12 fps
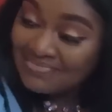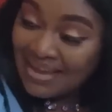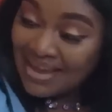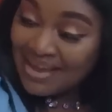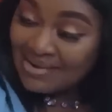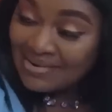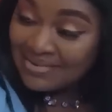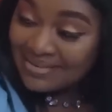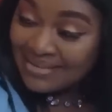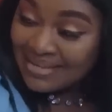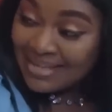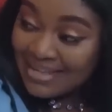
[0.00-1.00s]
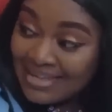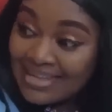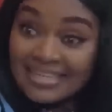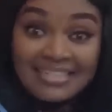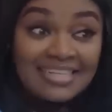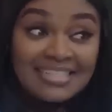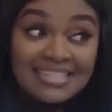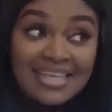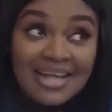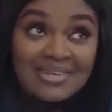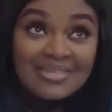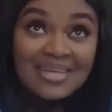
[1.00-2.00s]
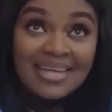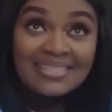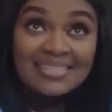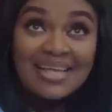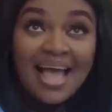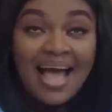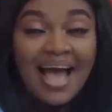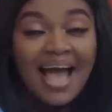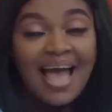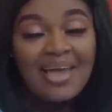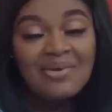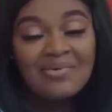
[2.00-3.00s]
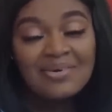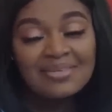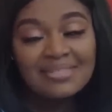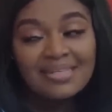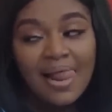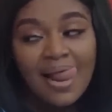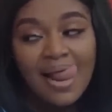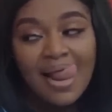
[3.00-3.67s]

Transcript: My girl. They didn't tell you that I was